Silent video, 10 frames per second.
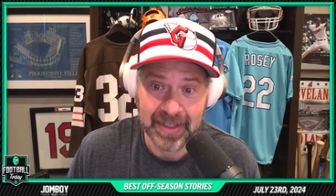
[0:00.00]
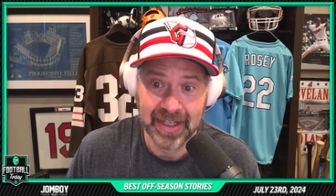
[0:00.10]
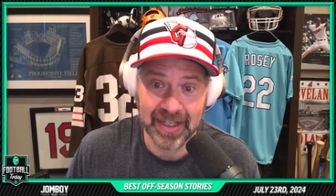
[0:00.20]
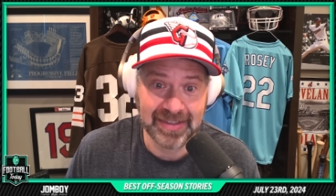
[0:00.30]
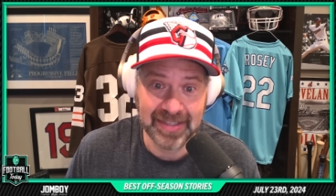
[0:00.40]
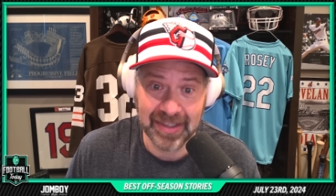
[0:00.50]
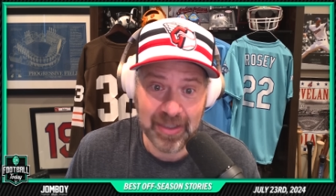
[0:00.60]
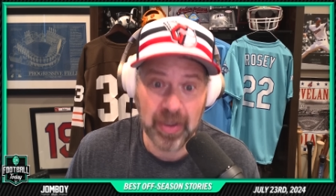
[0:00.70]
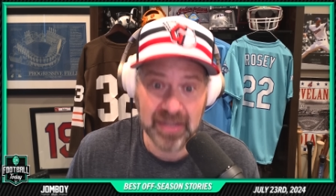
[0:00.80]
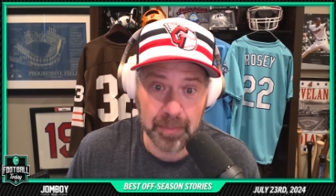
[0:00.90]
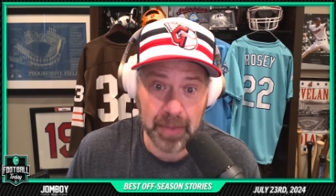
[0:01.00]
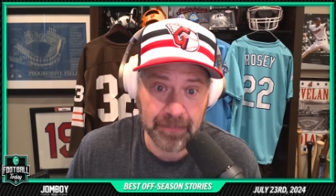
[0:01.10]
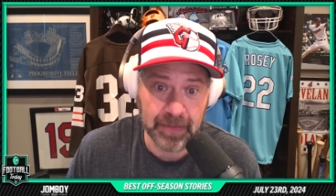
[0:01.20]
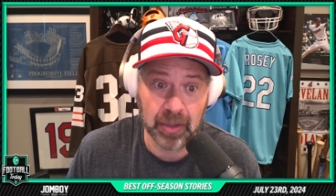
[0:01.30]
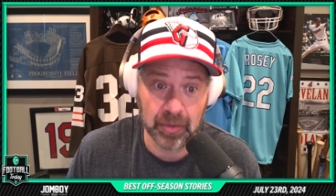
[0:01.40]
until he went to
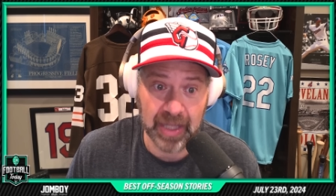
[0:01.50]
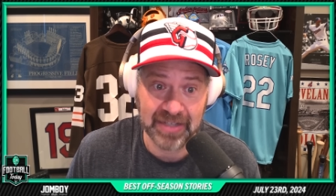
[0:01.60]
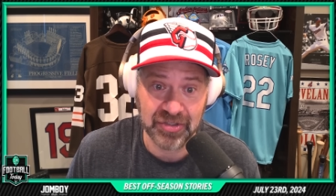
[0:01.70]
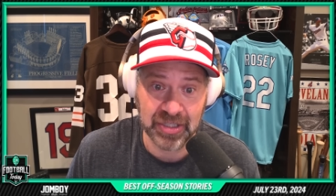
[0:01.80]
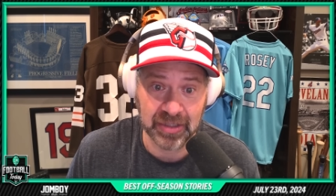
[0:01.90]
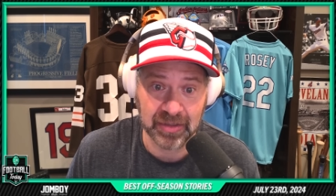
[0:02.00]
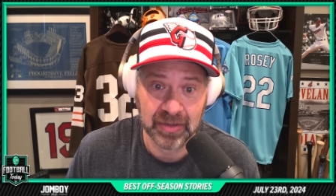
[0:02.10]
Buffalo last year.